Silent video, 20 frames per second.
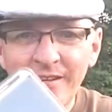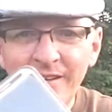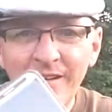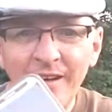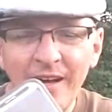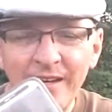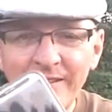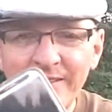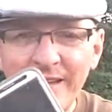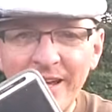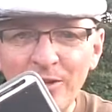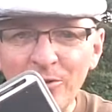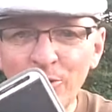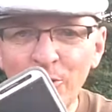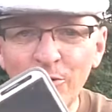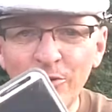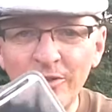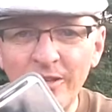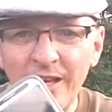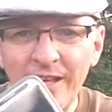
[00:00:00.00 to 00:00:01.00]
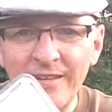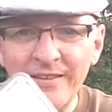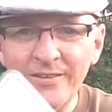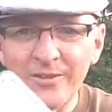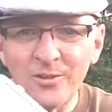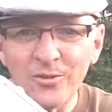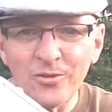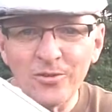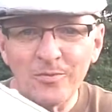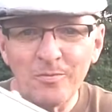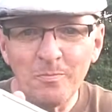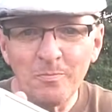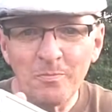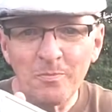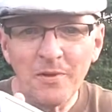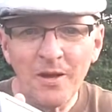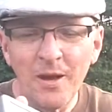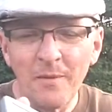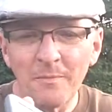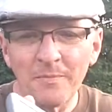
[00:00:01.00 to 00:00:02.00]
I downloaded that little
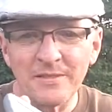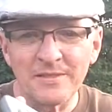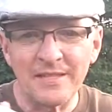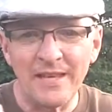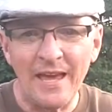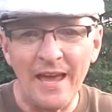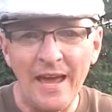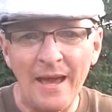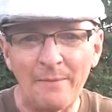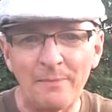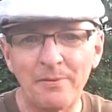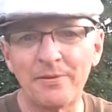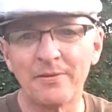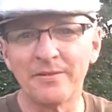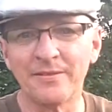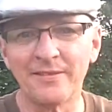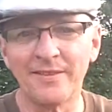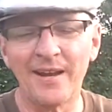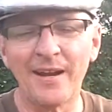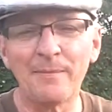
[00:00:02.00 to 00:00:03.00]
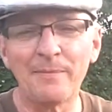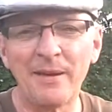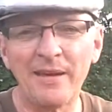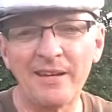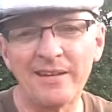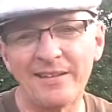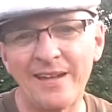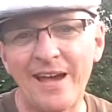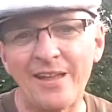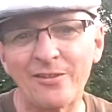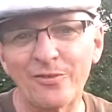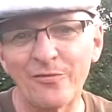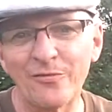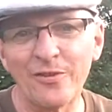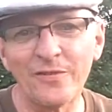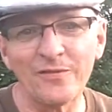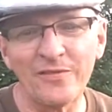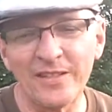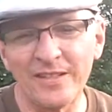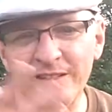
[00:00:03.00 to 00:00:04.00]
Compass app, and then I paid
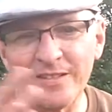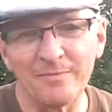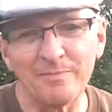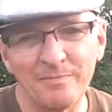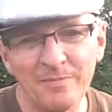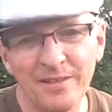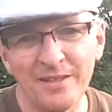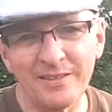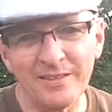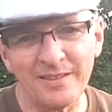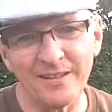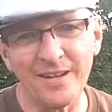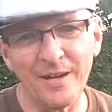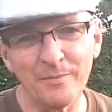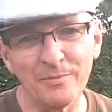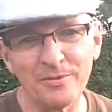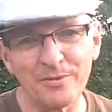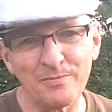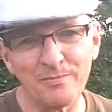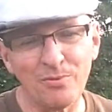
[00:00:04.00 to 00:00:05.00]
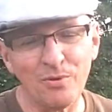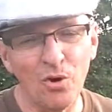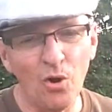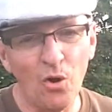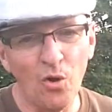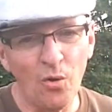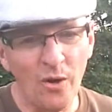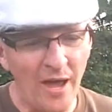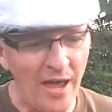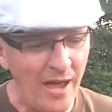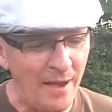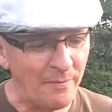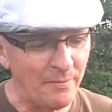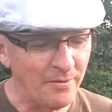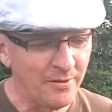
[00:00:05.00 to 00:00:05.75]
$1.50 to get the Compass Pro app.